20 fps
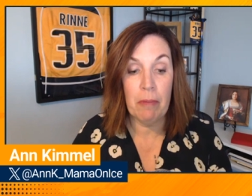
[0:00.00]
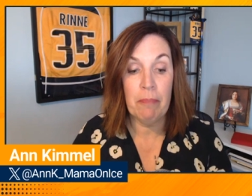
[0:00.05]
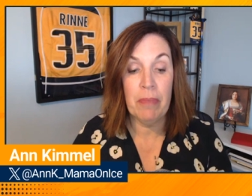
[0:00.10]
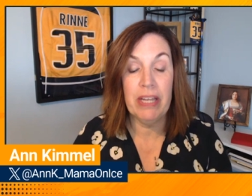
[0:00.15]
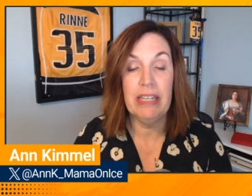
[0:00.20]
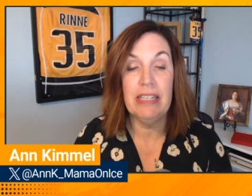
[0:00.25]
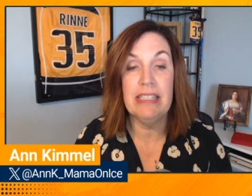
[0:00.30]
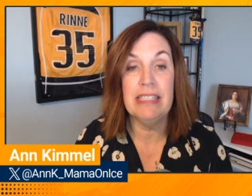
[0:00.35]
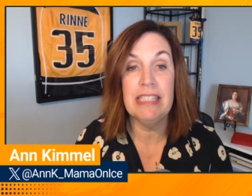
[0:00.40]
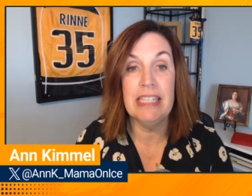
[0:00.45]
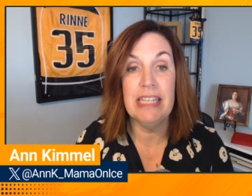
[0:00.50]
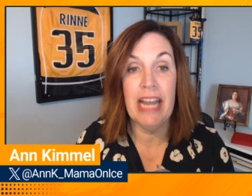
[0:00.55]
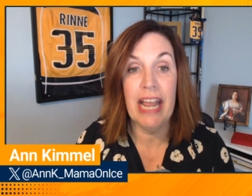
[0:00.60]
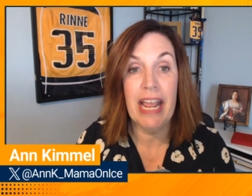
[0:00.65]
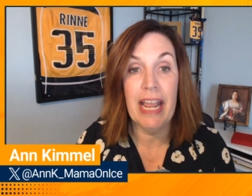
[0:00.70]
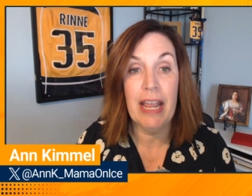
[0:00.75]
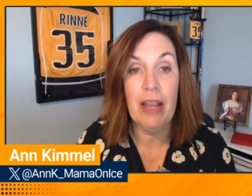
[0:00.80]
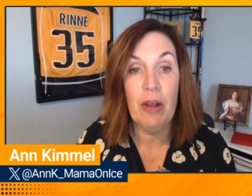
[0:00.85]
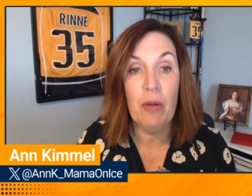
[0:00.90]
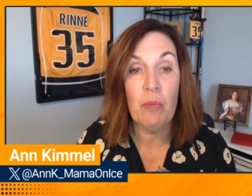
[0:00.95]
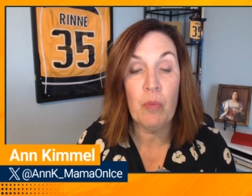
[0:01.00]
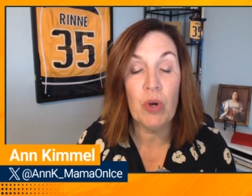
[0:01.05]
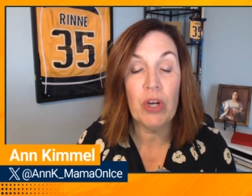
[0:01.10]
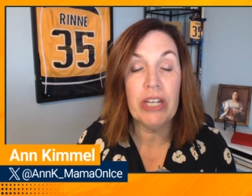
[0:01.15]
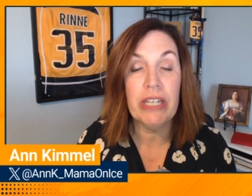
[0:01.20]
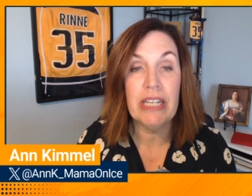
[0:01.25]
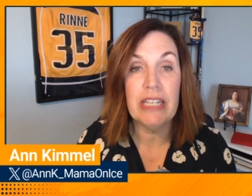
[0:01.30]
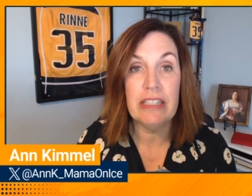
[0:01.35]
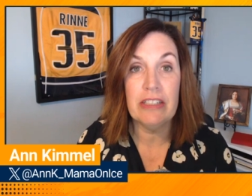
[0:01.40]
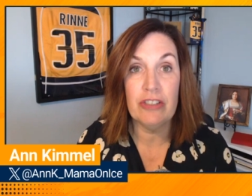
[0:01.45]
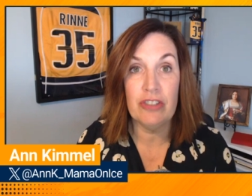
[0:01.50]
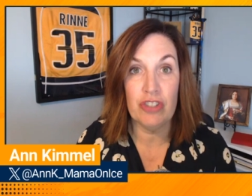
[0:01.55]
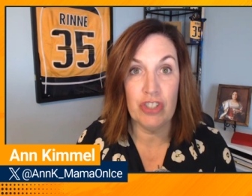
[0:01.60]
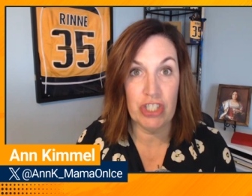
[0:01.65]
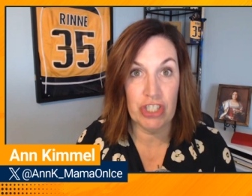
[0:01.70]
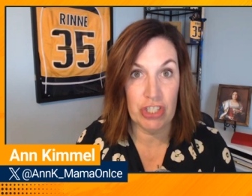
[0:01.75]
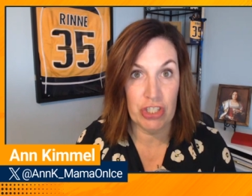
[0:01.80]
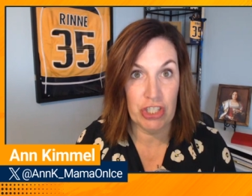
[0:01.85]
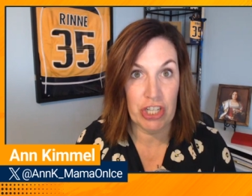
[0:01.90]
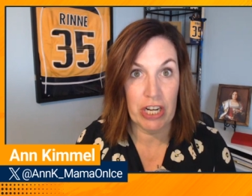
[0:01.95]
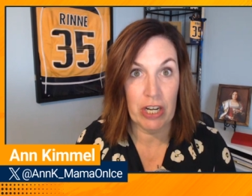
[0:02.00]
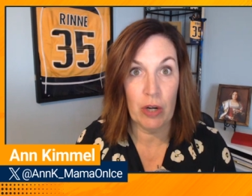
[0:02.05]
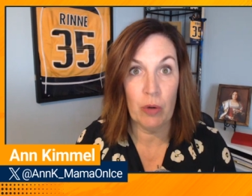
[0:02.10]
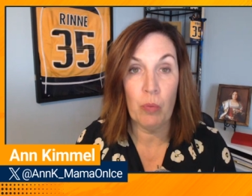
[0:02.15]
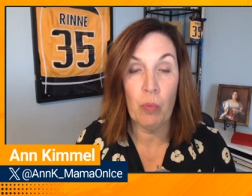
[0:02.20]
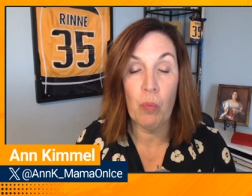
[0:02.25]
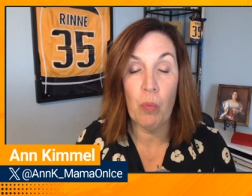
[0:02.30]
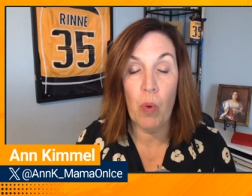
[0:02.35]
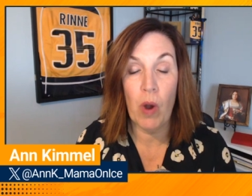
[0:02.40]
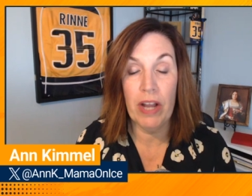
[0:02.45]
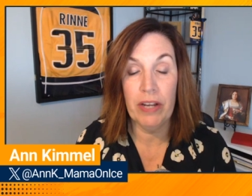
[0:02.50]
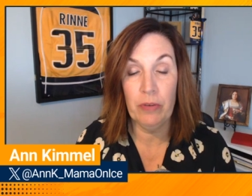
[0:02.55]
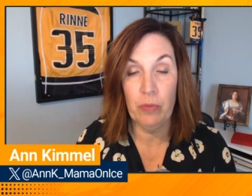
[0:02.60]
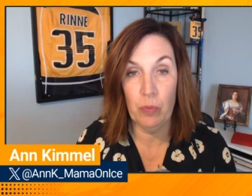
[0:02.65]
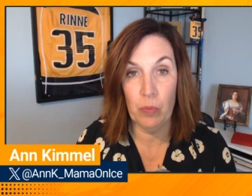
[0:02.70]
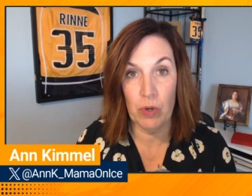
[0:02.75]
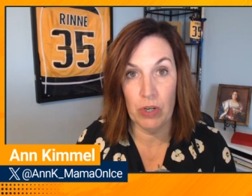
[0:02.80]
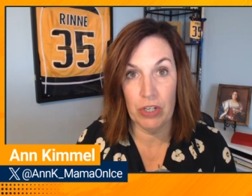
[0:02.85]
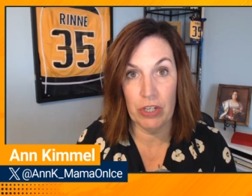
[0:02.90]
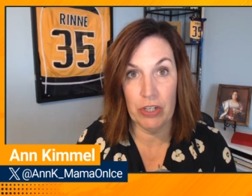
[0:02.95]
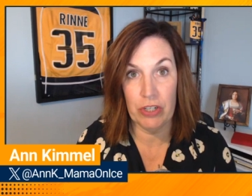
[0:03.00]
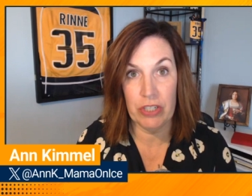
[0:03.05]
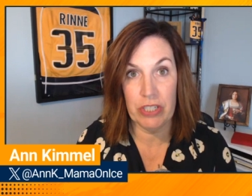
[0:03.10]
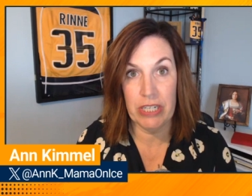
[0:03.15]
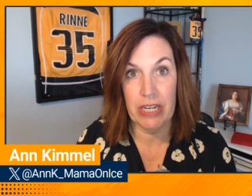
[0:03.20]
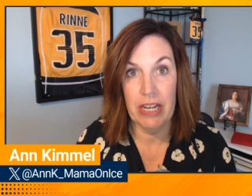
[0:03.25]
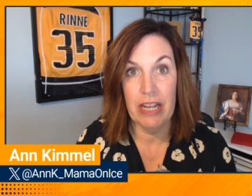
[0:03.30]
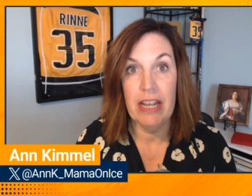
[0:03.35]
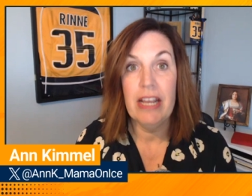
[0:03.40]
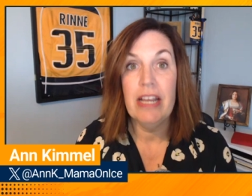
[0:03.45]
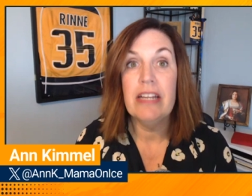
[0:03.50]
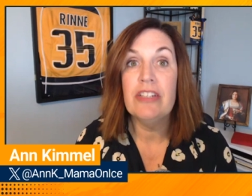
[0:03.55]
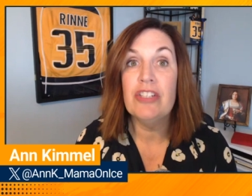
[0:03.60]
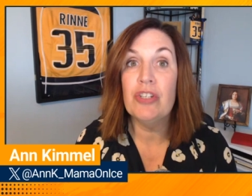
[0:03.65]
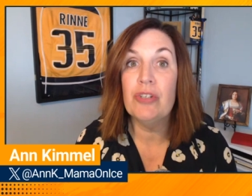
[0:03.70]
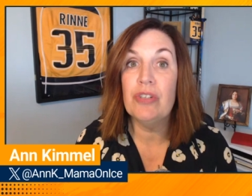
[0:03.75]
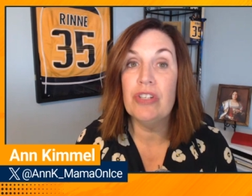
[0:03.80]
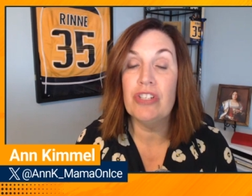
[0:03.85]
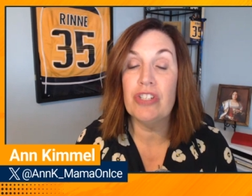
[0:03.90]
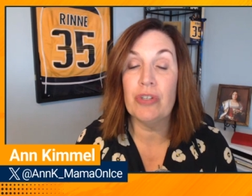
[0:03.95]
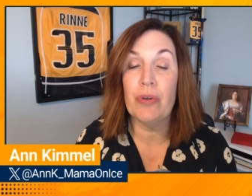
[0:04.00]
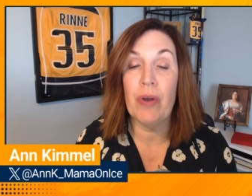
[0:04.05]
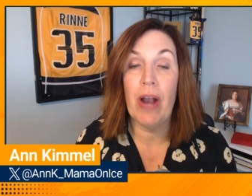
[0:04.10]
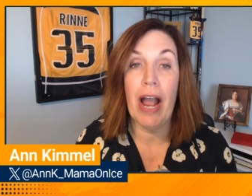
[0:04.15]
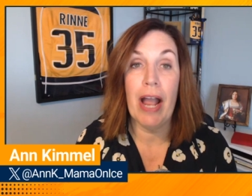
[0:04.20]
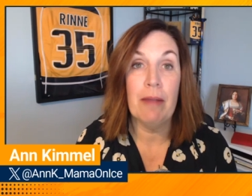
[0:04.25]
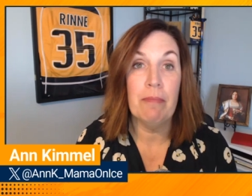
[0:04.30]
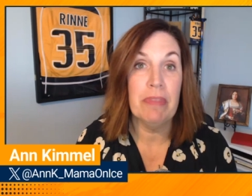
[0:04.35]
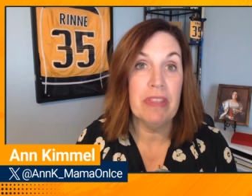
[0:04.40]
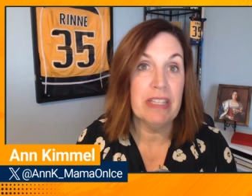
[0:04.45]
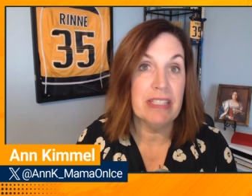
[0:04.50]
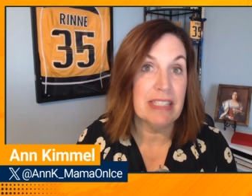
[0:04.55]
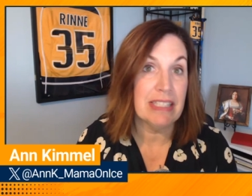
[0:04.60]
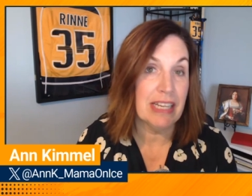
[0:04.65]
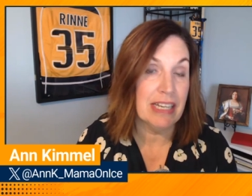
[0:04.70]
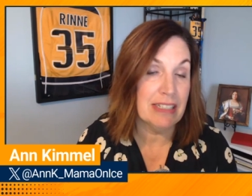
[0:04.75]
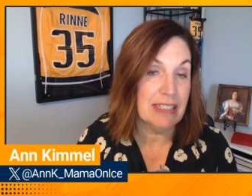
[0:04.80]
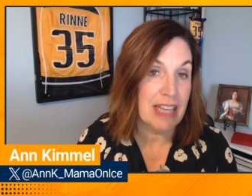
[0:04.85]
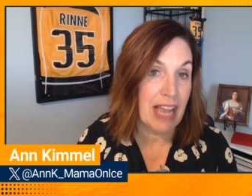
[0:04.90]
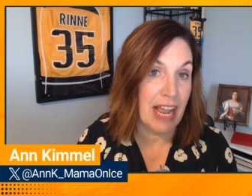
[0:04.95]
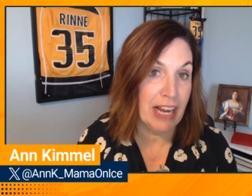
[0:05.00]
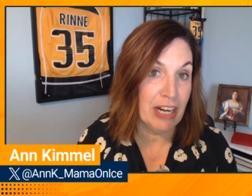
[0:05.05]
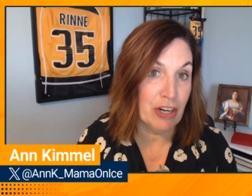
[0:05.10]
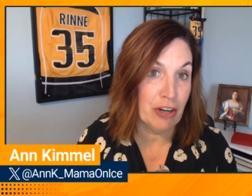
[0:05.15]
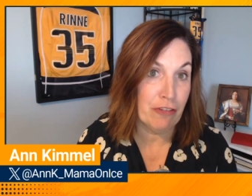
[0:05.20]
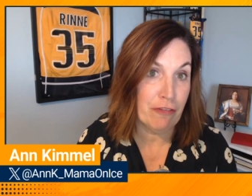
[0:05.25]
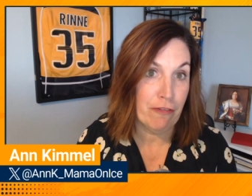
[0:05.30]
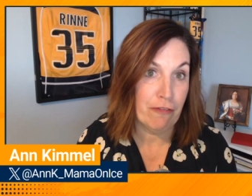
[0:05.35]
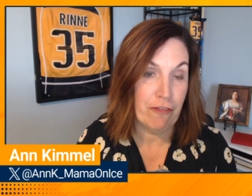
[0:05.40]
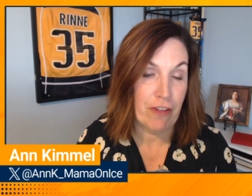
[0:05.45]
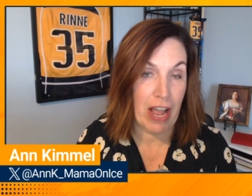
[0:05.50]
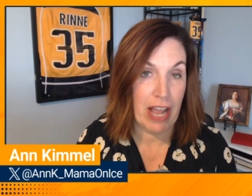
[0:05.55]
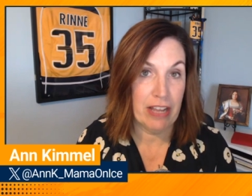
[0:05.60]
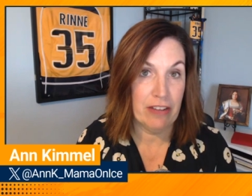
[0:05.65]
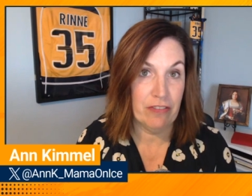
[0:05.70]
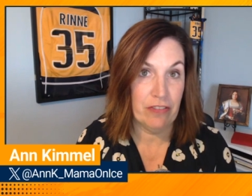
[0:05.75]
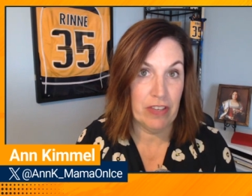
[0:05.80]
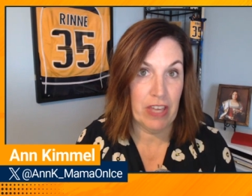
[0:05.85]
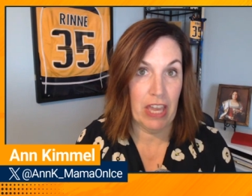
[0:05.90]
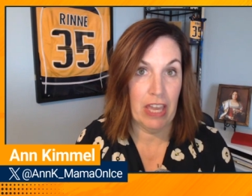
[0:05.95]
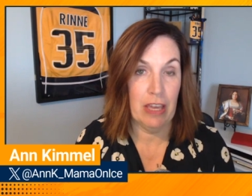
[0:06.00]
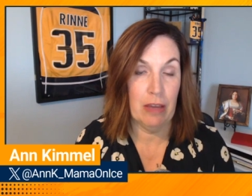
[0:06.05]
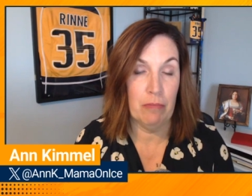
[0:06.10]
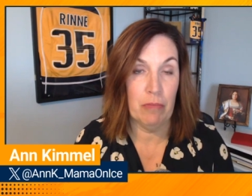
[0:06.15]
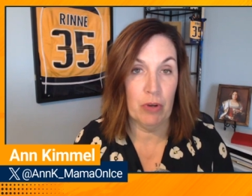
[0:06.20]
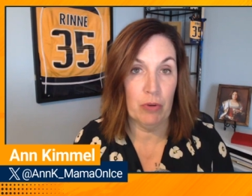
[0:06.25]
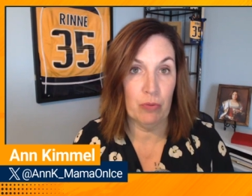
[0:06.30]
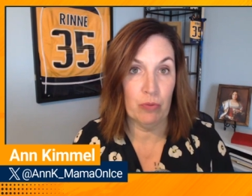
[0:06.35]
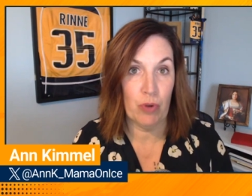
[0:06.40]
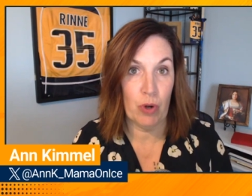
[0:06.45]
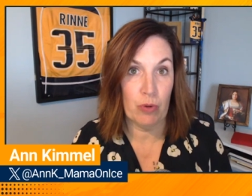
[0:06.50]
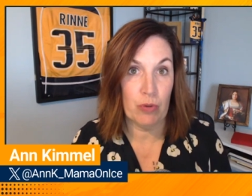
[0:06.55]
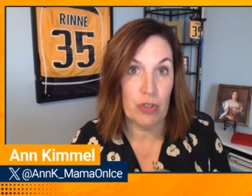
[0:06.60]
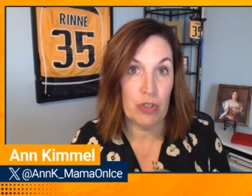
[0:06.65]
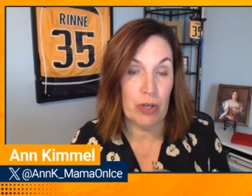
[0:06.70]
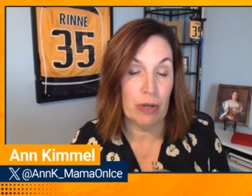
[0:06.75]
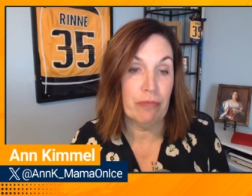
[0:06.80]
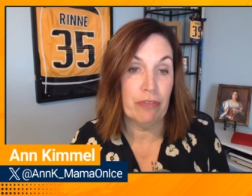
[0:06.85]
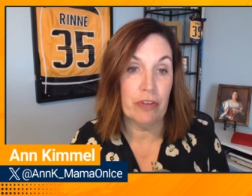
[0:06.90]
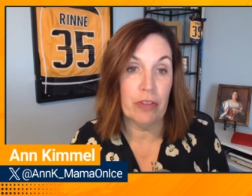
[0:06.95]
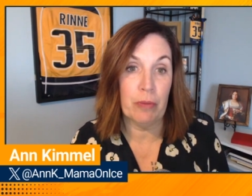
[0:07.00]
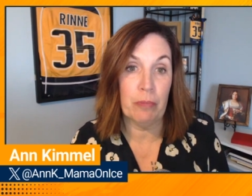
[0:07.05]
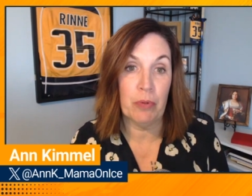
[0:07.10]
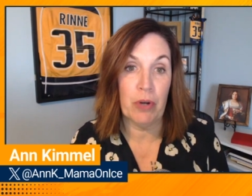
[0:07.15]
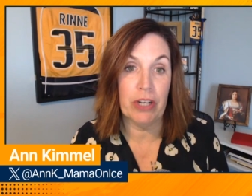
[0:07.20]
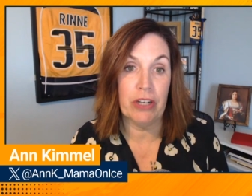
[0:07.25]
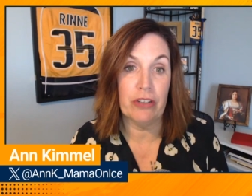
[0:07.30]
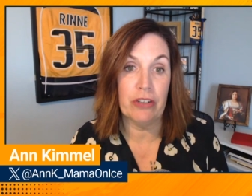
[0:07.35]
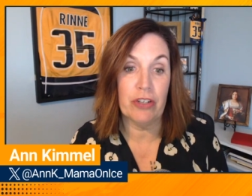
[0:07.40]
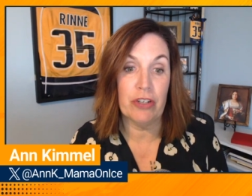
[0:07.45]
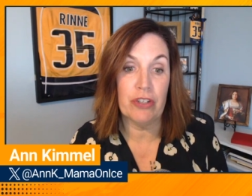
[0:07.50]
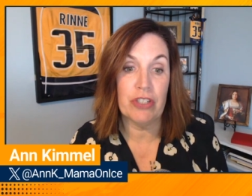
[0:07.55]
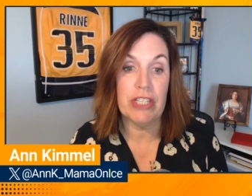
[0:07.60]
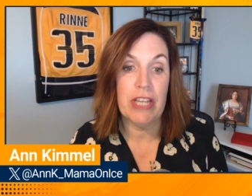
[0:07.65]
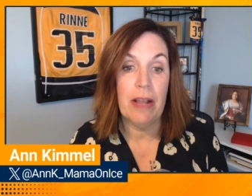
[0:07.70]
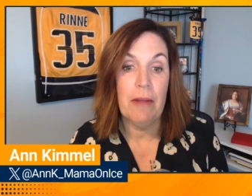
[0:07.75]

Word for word: But today, we're going to just share one word to describe this entire five game road trip for the Predators.